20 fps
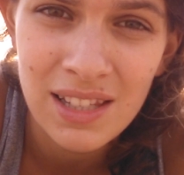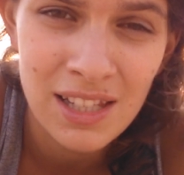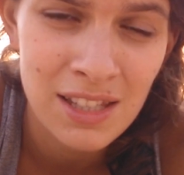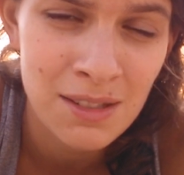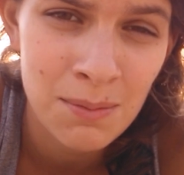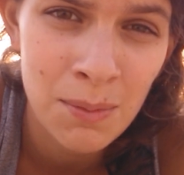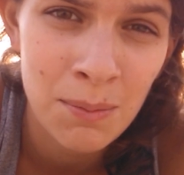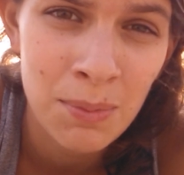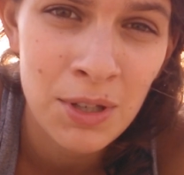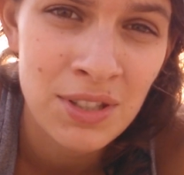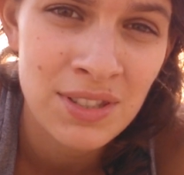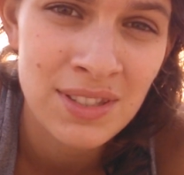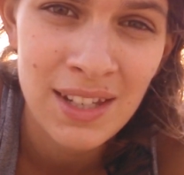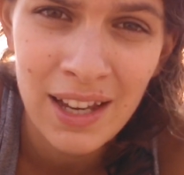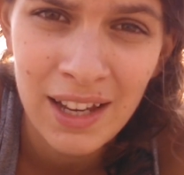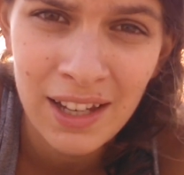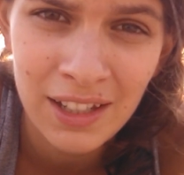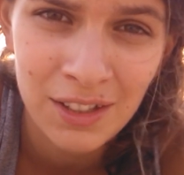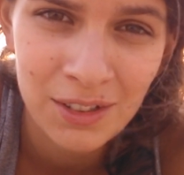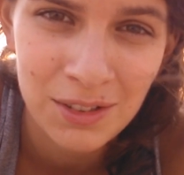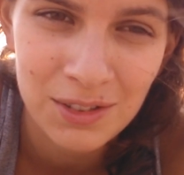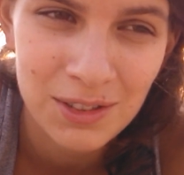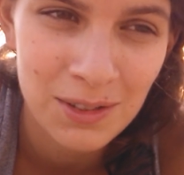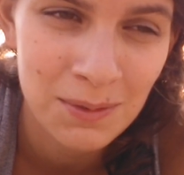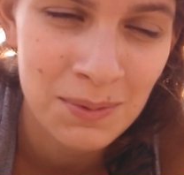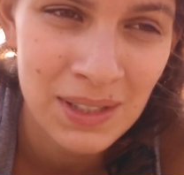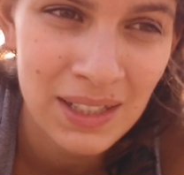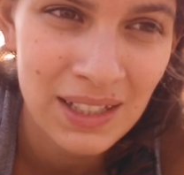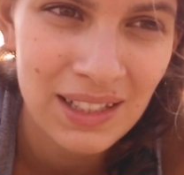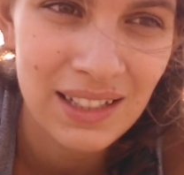that's maybe a sign or
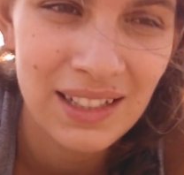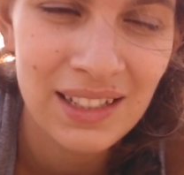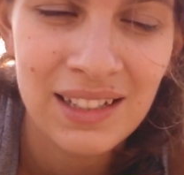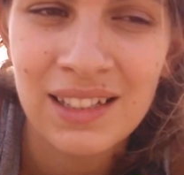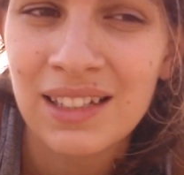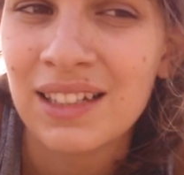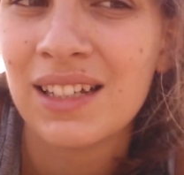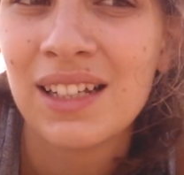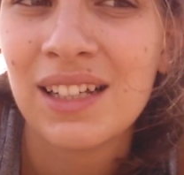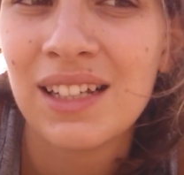something, and